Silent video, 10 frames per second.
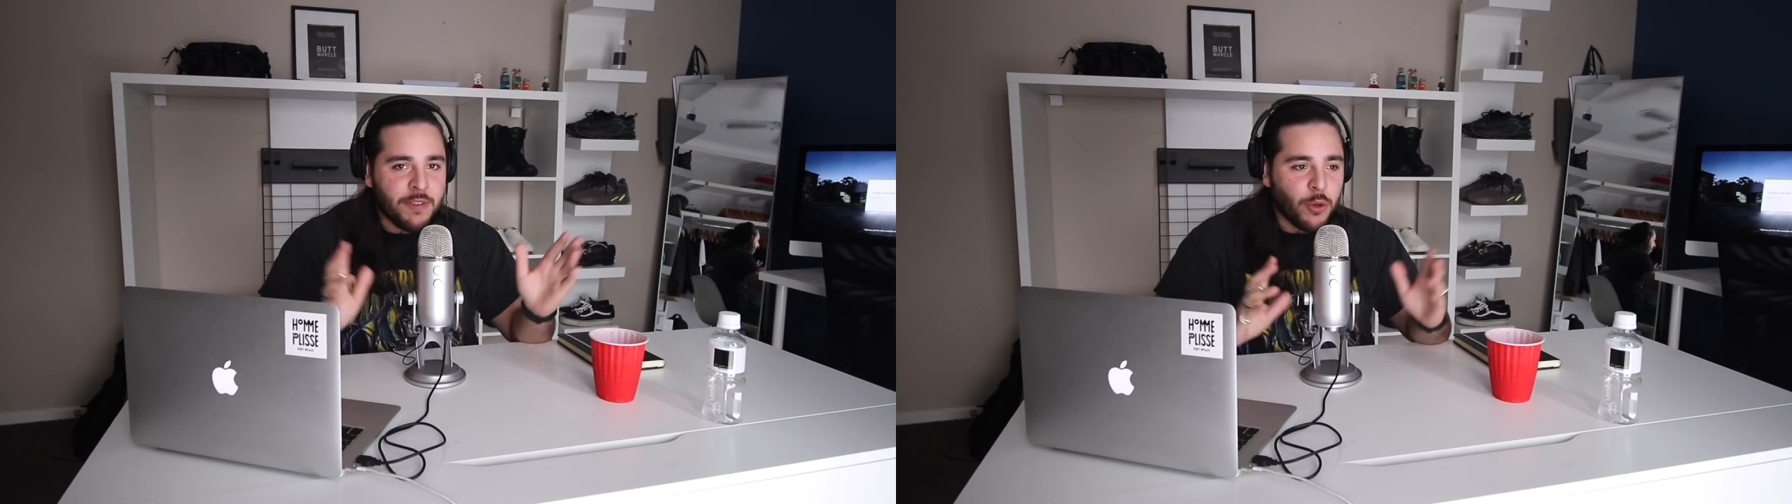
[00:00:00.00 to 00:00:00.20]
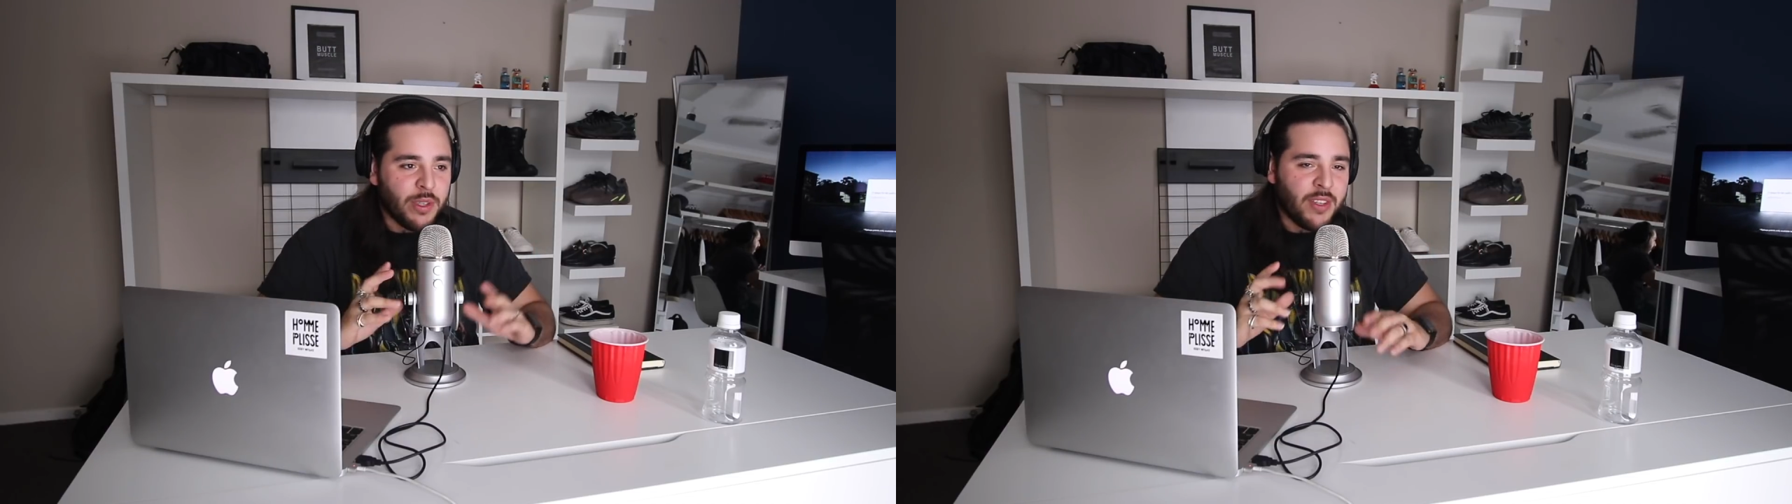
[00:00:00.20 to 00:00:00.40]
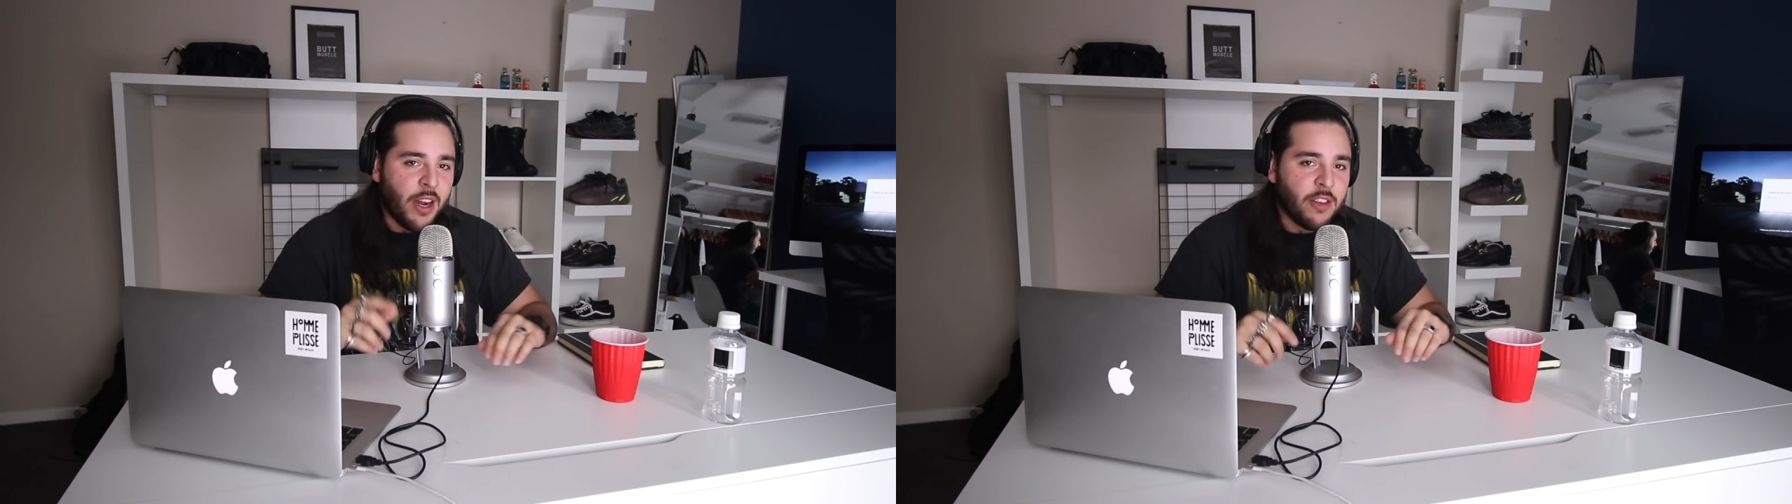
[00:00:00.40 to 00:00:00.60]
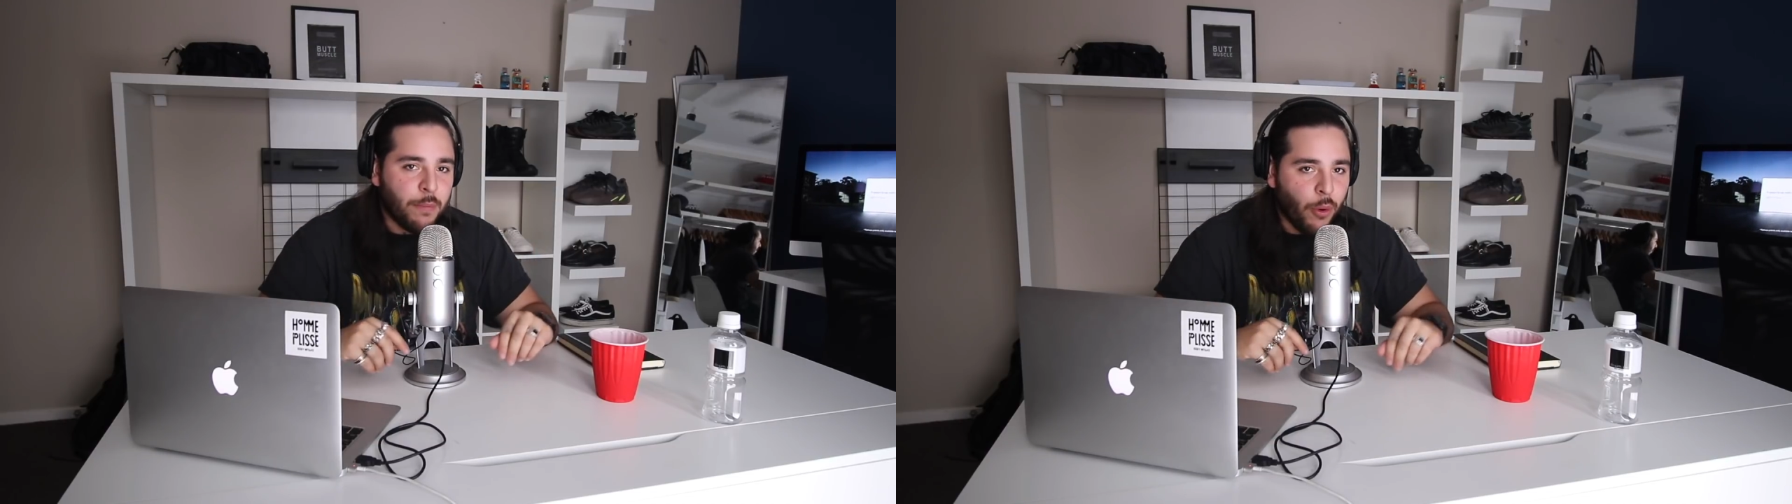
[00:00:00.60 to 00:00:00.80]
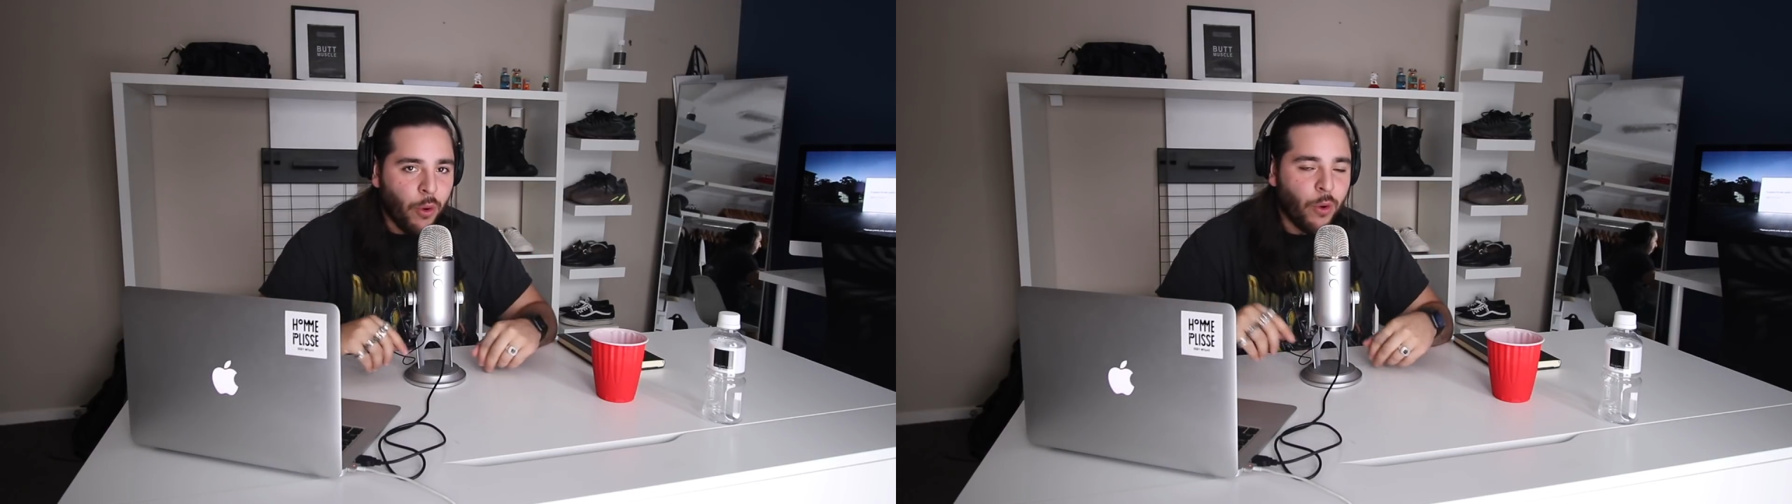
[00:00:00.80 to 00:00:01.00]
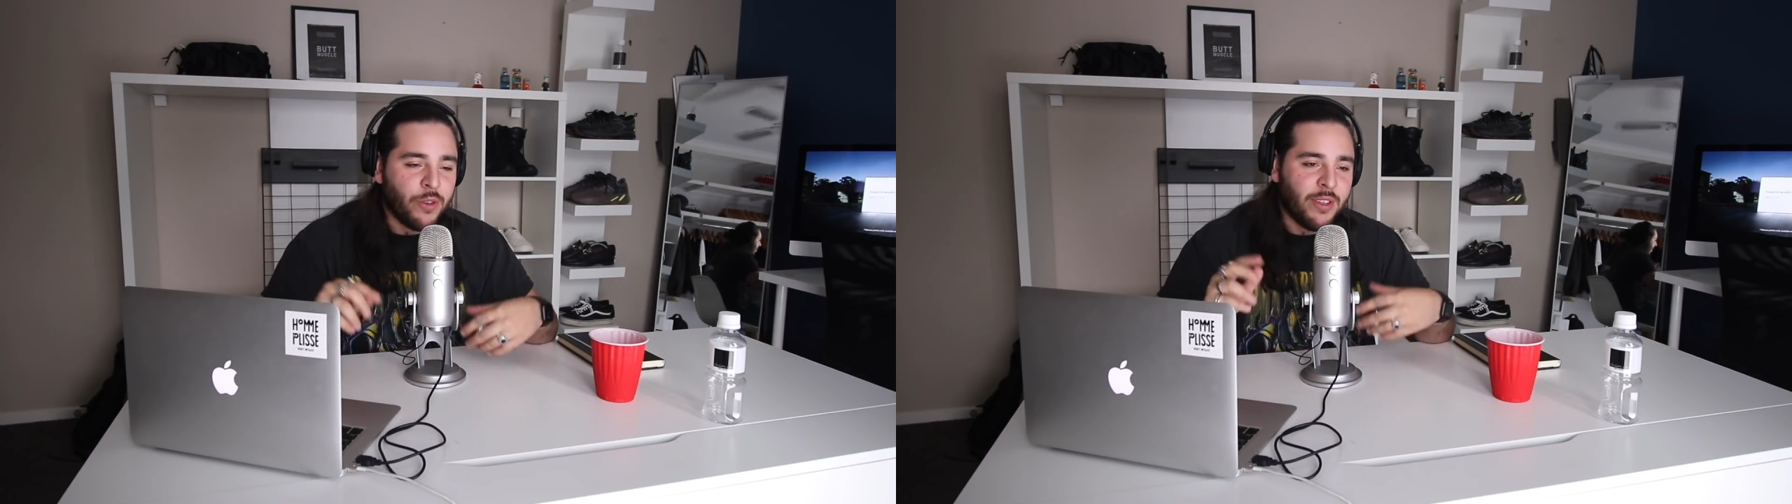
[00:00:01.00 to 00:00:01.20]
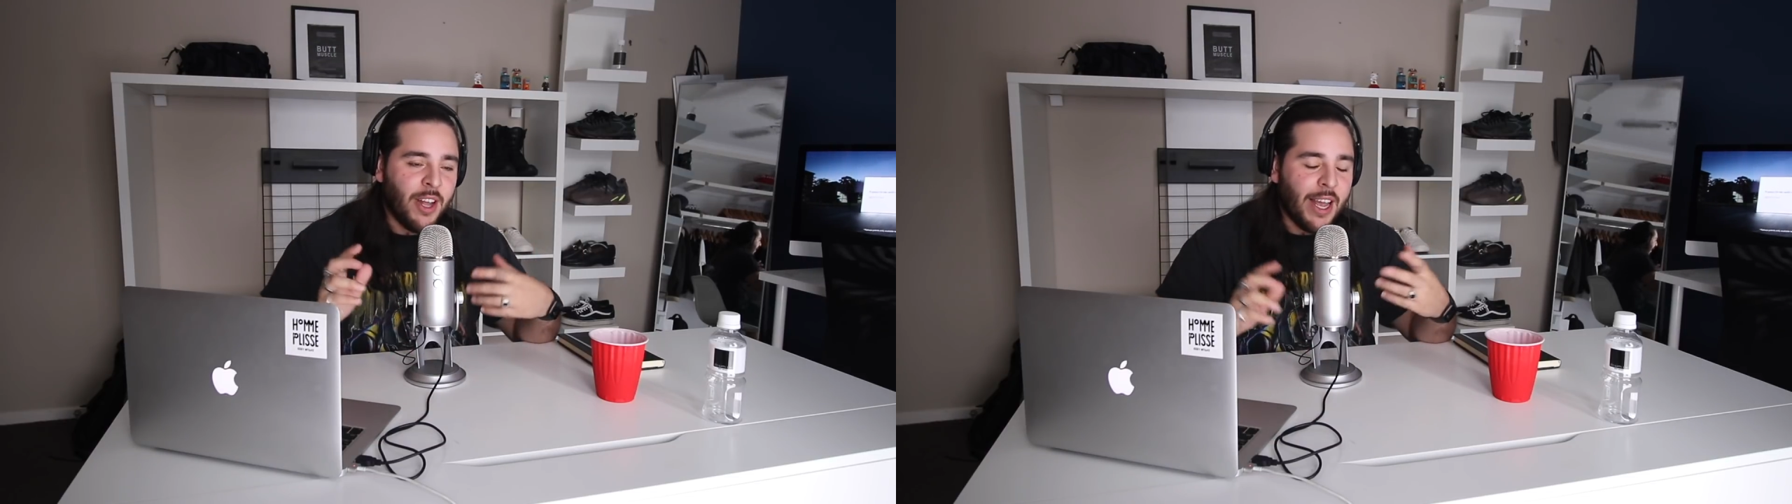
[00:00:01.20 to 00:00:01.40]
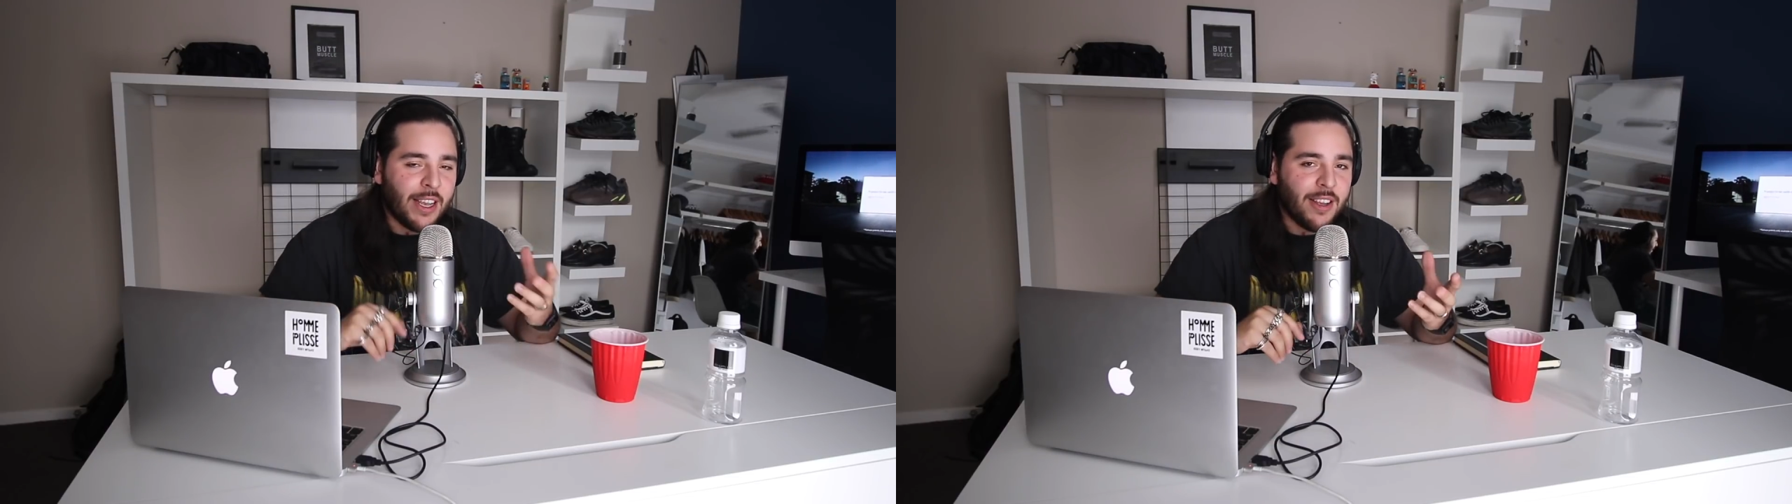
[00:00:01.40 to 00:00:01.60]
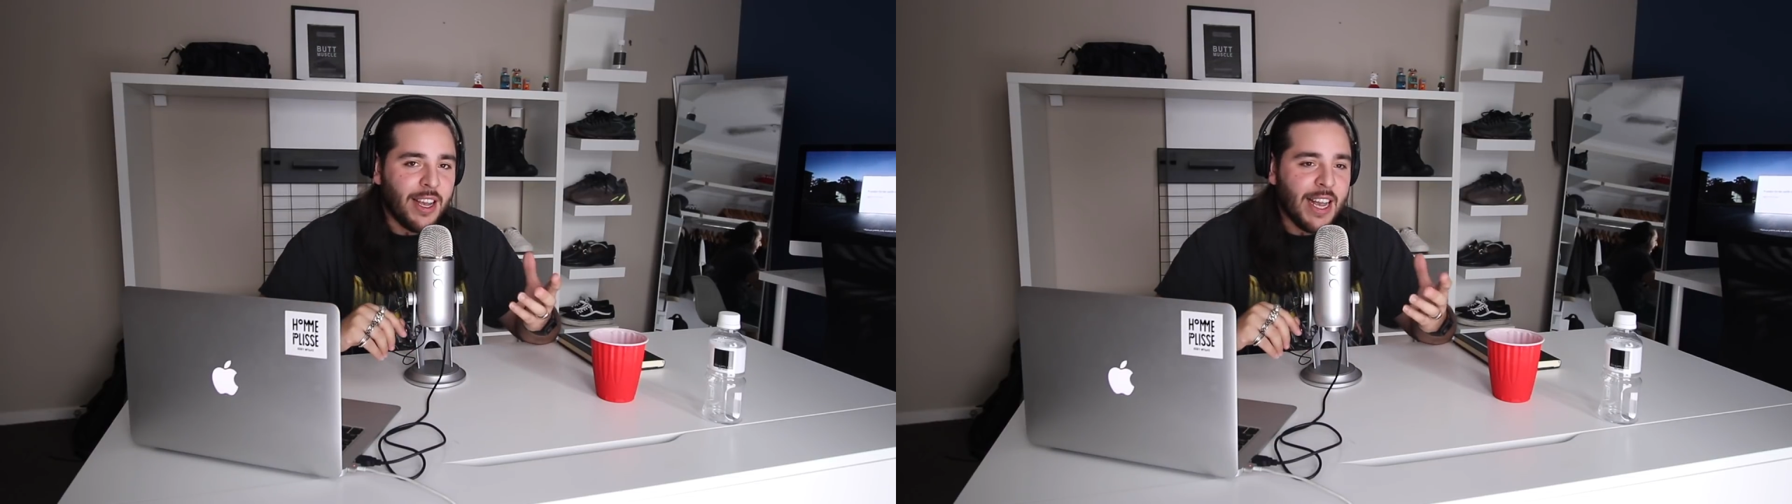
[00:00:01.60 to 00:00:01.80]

filled with tennis balls and like